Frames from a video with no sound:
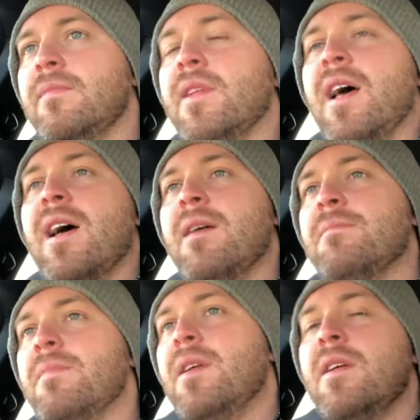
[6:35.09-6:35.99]

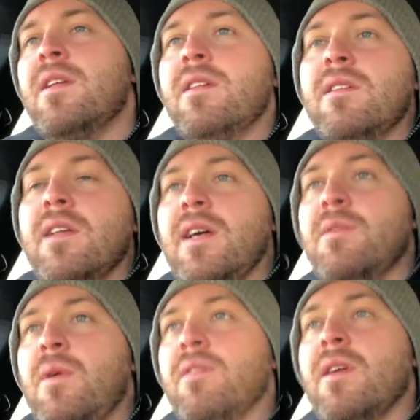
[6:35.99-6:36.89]
And
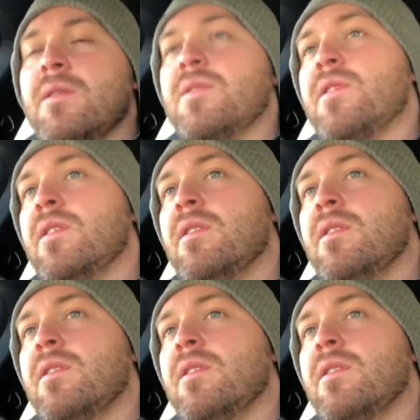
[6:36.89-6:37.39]
where else?